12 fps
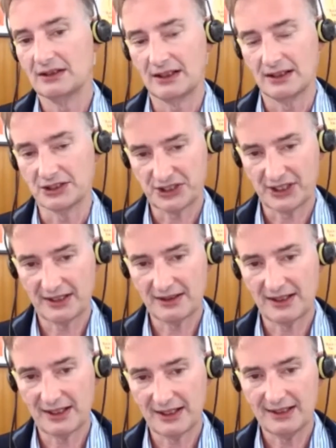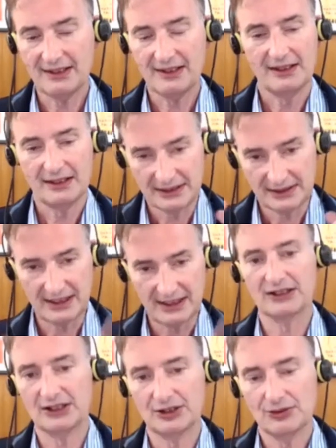Shanghai,
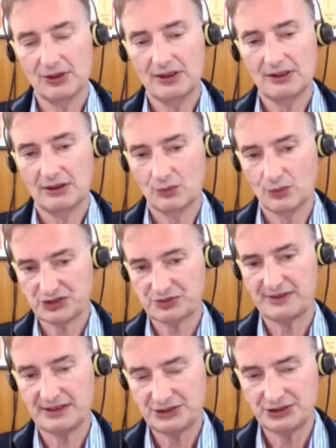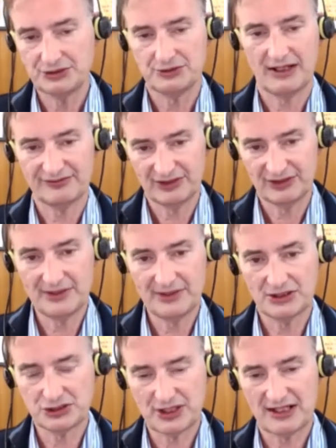yellow, which means you have
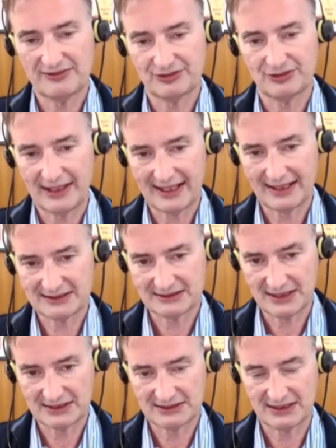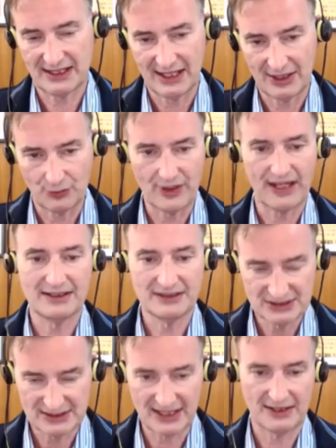limited travel access, and red,
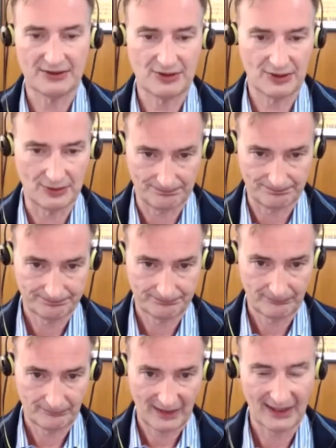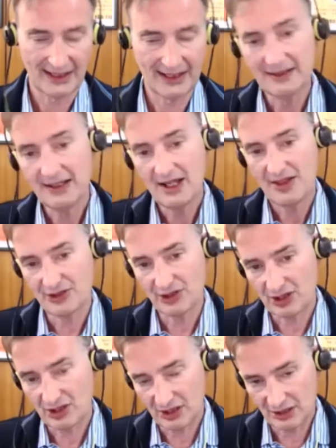stay at home. And the
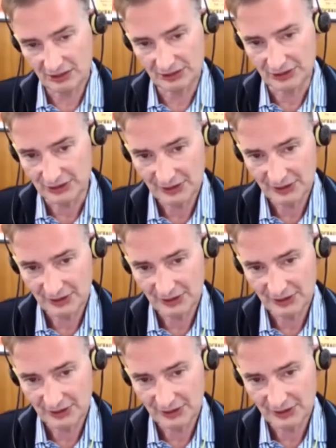color...